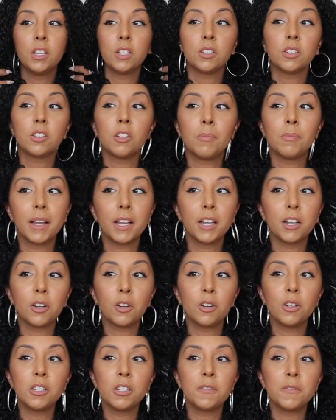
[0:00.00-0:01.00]
So my
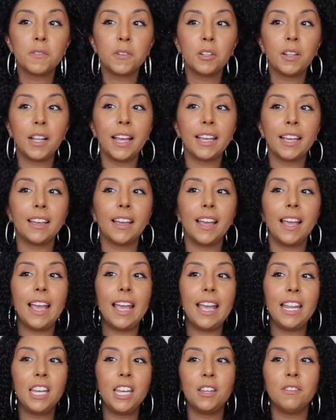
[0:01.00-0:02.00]
curls feel like
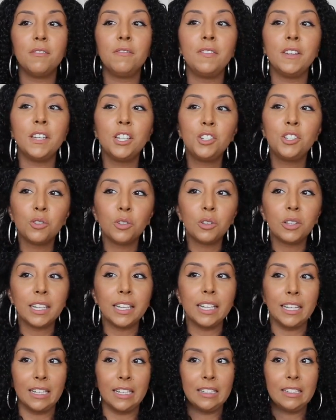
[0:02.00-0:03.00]

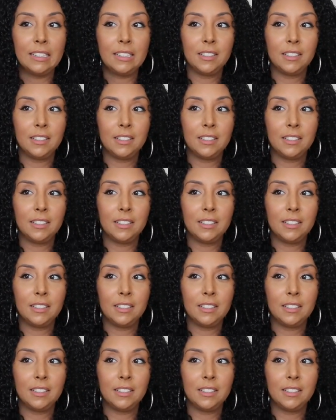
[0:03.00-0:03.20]
individually